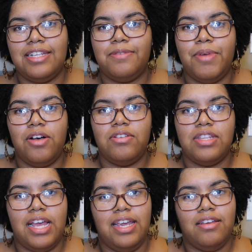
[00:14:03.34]
smells
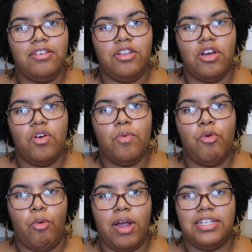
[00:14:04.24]
like, you know,
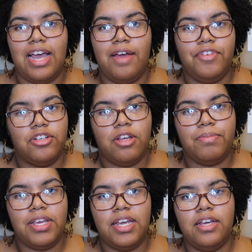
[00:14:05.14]
Boardwalk Taffy or
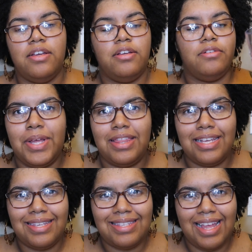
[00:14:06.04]
something. But
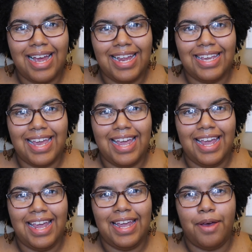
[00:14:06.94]
this is like
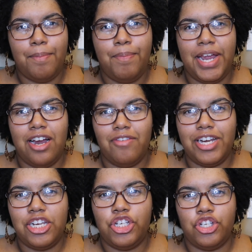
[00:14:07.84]
a
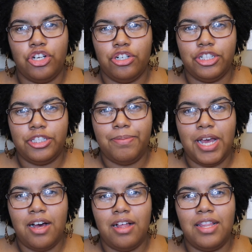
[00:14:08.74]
berry sugar
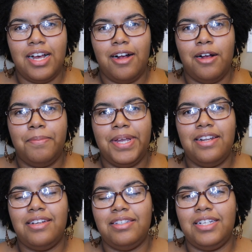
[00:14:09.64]
smell. It
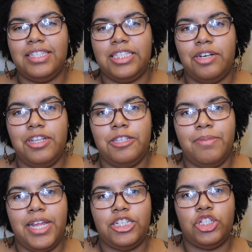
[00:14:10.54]
doesn't necessarily
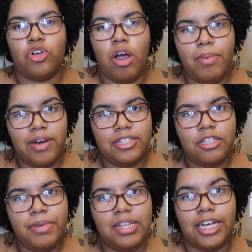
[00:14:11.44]
smell like strawberries
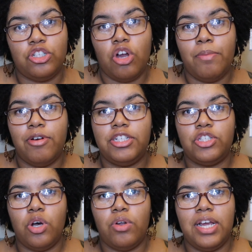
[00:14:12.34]
to me, like strawberry
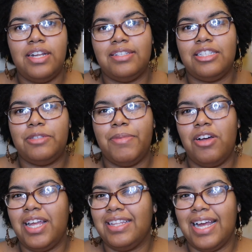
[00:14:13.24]
soda. It doesn't
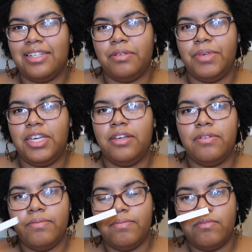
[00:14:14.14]
smell like that to me.
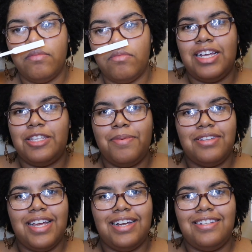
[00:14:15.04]
It
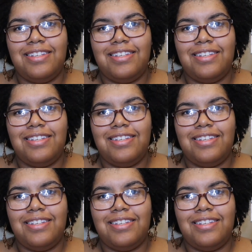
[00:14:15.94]
smells like a